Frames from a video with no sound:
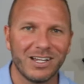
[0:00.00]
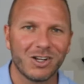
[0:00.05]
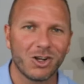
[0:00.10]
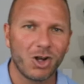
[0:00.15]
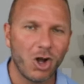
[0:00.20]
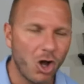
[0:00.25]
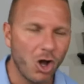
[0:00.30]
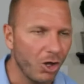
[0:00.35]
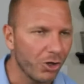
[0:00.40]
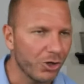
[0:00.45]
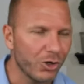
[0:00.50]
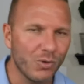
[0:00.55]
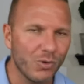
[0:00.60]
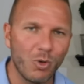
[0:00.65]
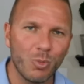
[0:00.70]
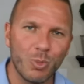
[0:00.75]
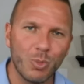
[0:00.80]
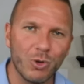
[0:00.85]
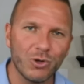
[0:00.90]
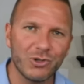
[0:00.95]
Call your
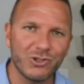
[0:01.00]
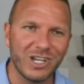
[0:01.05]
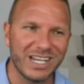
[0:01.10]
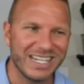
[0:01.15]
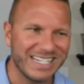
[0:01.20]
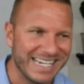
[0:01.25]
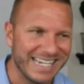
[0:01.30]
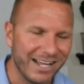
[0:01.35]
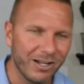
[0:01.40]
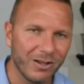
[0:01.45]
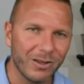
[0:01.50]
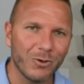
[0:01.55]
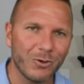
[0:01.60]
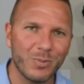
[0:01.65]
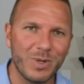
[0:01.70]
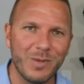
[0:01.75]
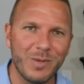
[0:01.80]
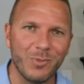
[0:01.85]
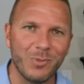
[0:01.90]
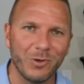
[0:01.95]
own bullshit. Tell other
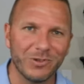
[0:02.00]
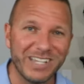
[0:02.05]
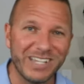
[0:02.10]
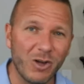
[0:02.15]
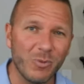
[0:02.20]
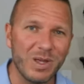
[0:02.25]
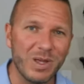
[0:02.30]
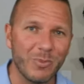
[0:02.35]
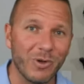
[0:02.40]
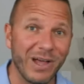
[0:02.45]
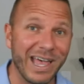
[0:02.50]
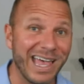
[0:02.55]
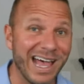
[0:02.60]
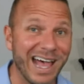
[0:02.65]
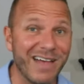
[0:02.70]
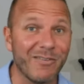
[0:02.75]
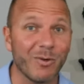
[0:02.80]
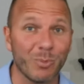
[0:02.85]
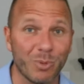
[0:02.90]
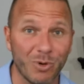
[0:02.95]
people. Tell people, hey, I
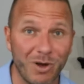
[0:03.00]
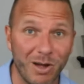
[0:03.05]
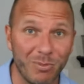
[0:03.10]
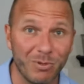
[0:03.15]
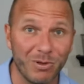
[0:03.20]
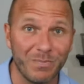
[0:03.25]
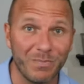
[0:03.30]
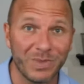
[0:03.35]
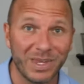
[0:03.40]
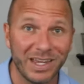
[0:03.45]
have a problem.